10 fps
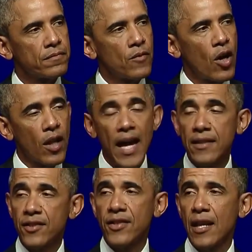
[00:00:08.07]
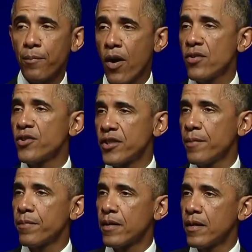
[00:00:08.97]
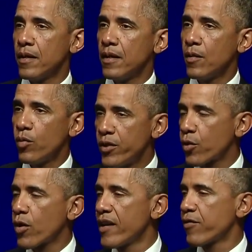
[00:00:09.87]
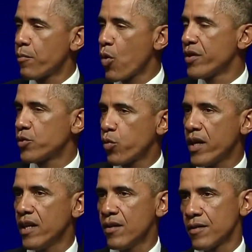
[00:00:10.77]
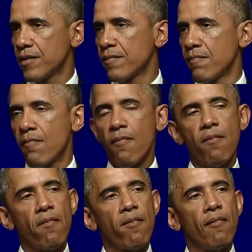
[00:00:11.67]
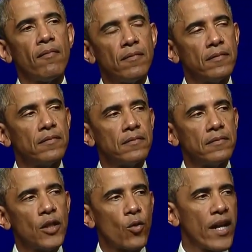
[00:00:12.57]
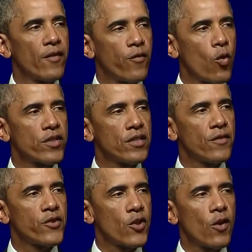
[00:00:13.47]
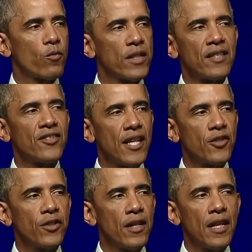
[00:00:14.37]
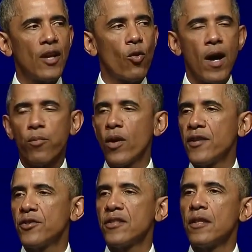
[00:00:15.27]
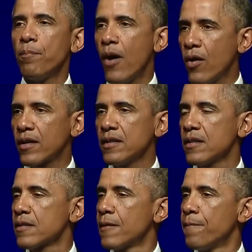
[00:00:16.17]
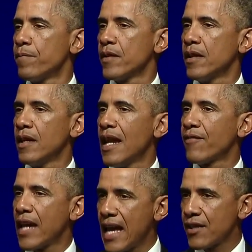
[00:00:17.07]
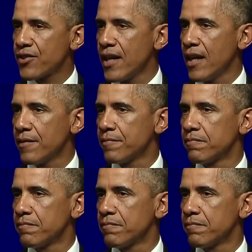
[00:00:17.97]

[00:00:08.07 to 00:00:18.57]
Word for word: Our alliance has had a partnership with Ukraine for more than 20 years. Ukrainian forces have served with distinction in NATO operations in the Balkans and Afghanistan.